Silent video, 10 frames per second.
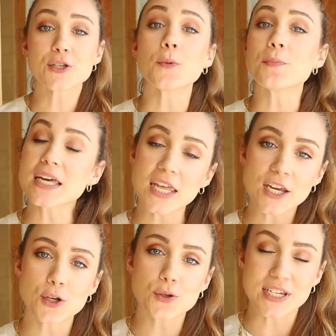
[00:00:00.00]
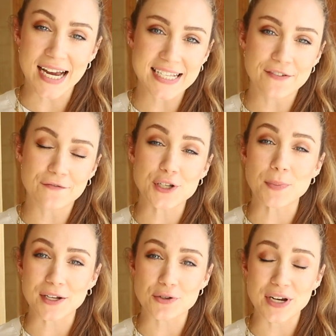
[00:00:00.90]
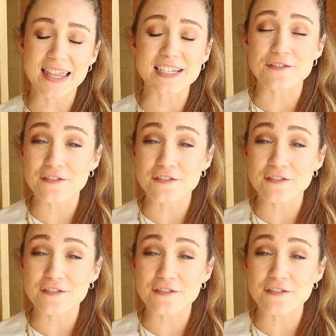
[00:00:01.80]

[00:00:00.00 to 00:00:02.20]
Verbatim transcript: So a big thank you to Dyson for sponsoring this